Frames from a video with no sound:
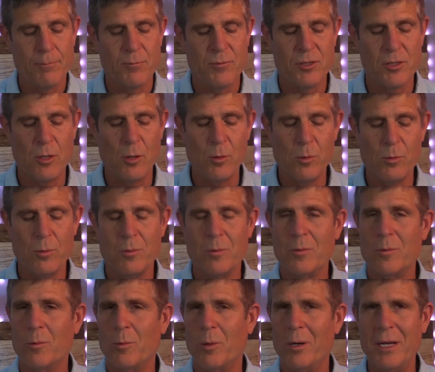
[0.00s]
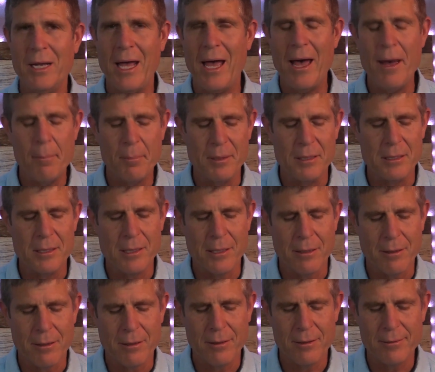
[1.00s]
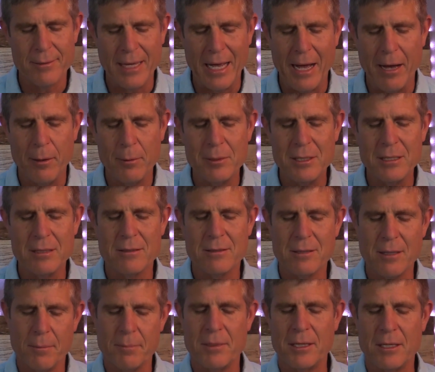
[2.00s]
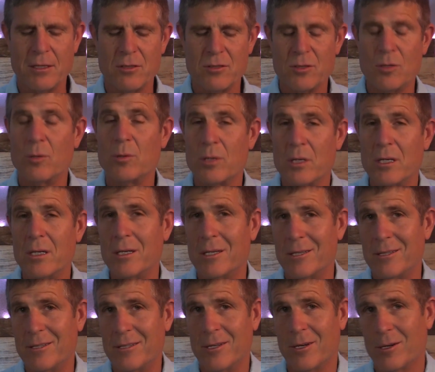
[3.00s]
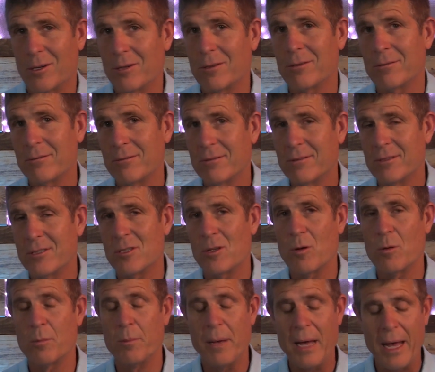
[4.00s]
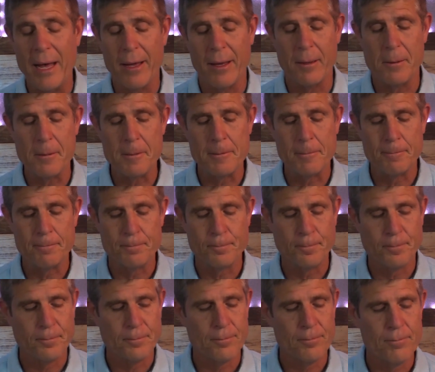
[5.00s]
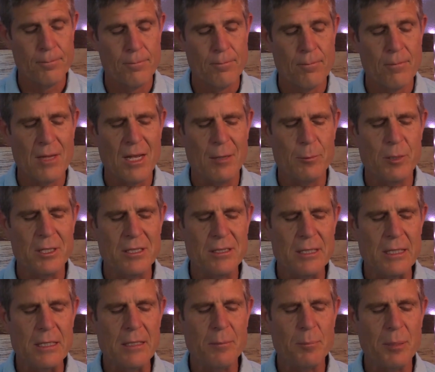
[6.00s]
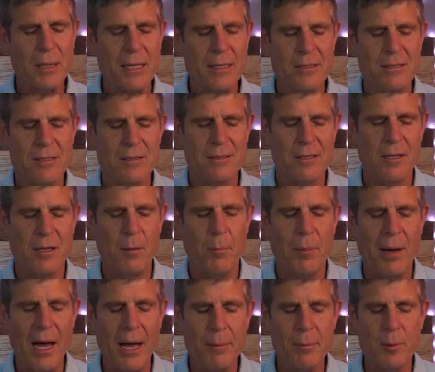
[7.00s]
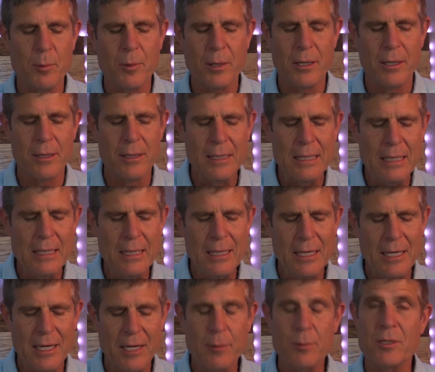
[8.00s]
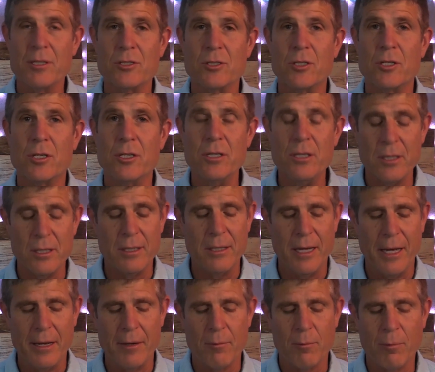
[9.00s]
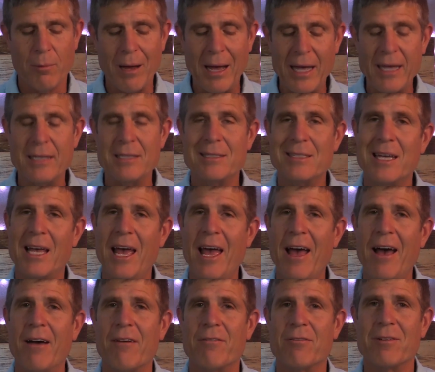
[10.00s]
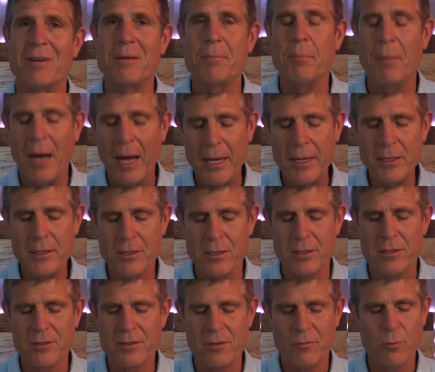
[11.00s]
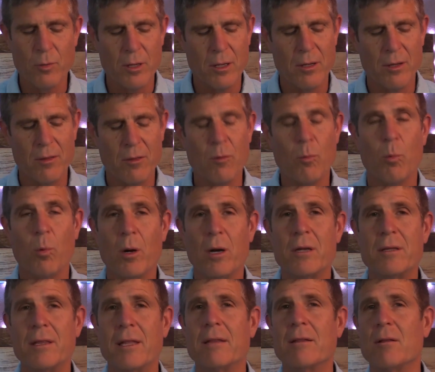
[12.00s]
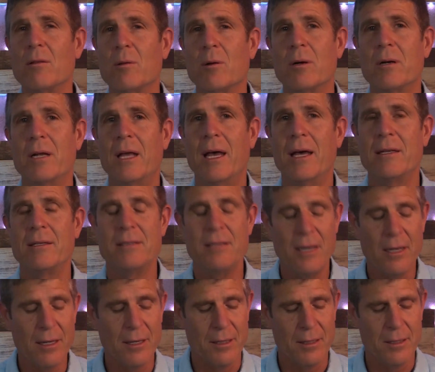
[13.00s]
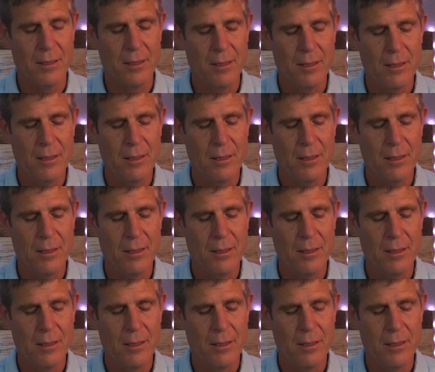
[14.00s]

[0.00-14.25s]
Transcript: So, what happened here? How did something so good turn so bad? And we see in places in the Bible where it was good and right to have reminders of what the work that the Lord had done.